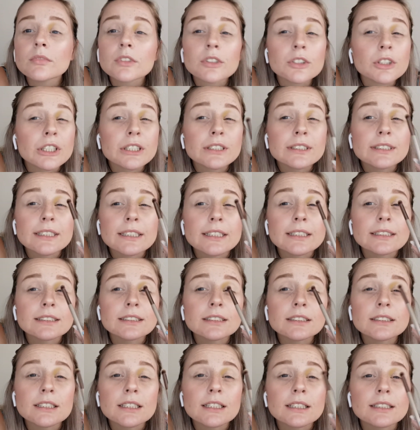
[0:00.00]
You can see it's
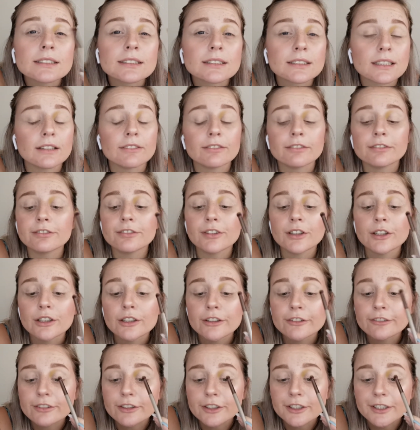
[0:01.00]
just a
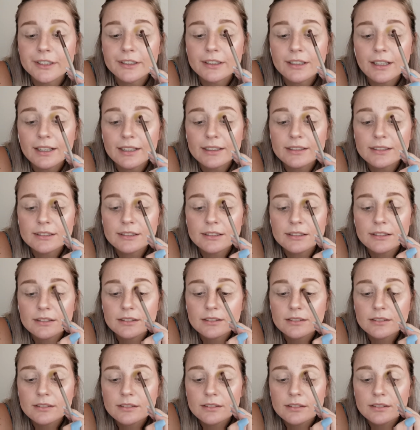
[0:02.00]
very light
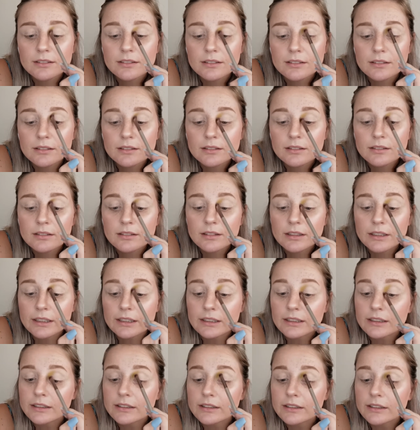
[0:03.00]

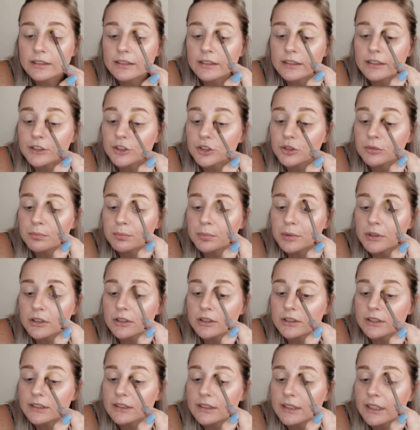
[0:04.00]
color, and then you
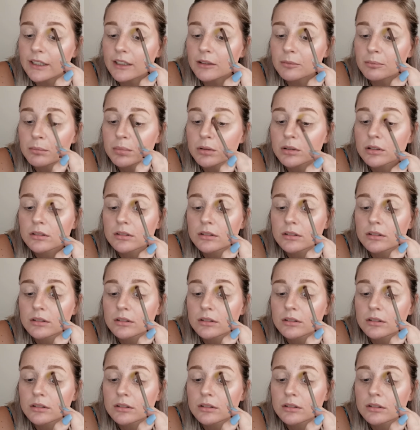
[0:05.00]
build it up